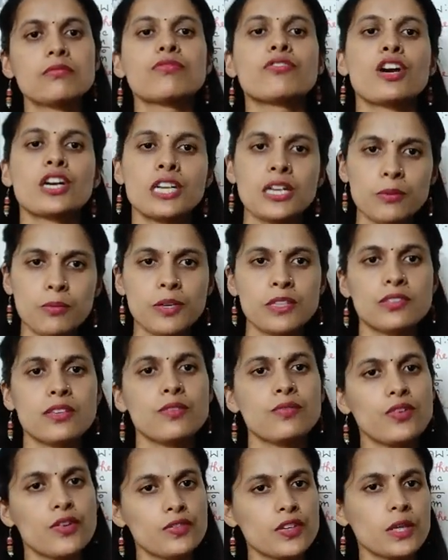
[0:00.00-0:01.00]

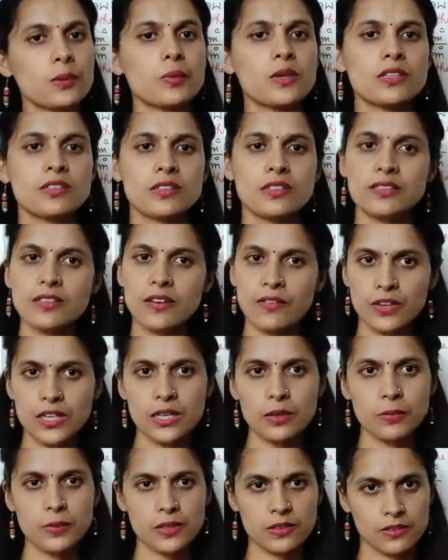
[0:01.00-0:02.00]
40%, 50%,
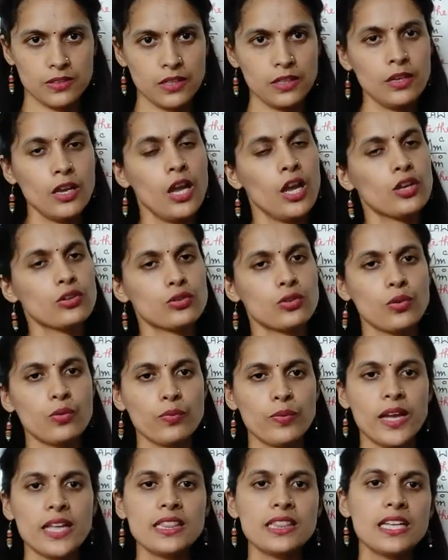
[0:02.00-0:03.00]
70%, so
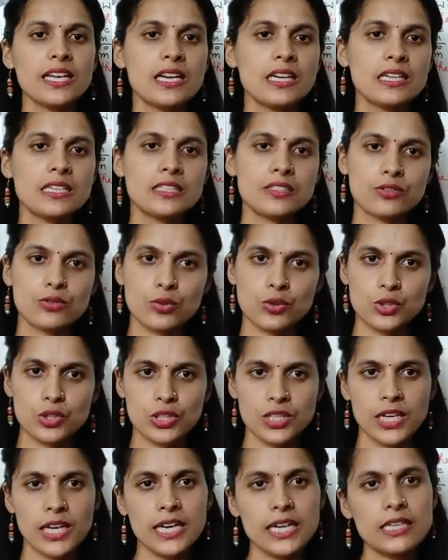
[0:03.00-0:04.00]
when they will
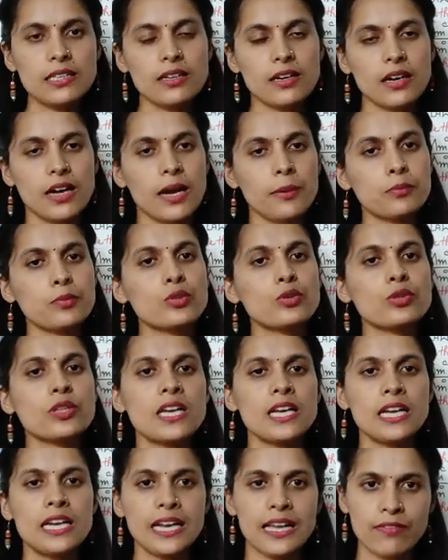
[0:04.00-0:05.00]
dissociate up to
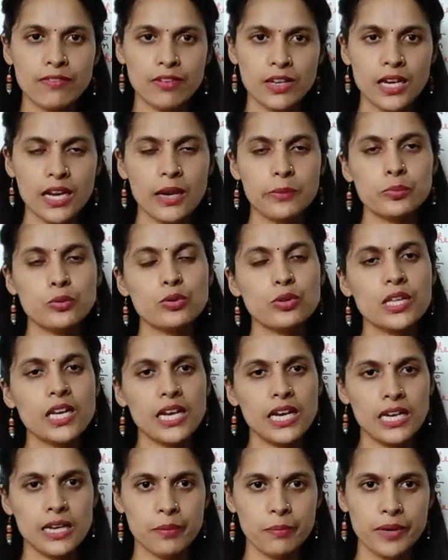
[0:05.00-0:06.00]
their level, up to
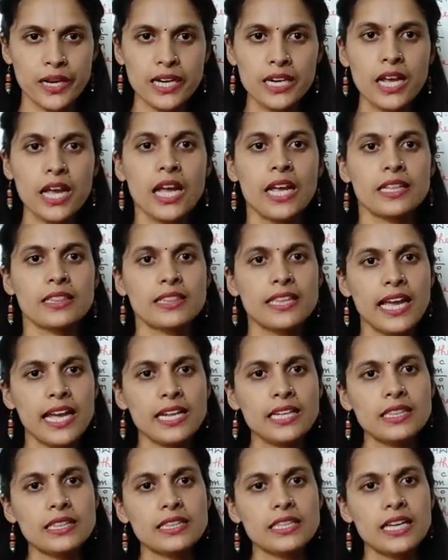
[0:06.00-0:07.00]
their limit,
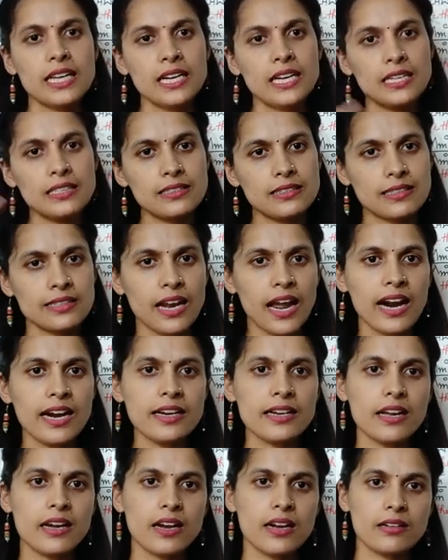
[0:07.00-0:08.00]
then they'll
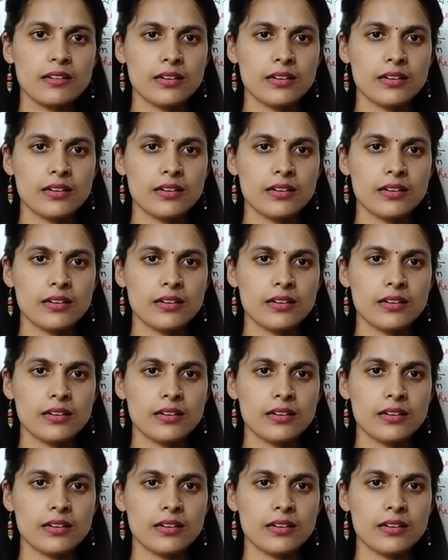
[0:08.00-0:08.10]
start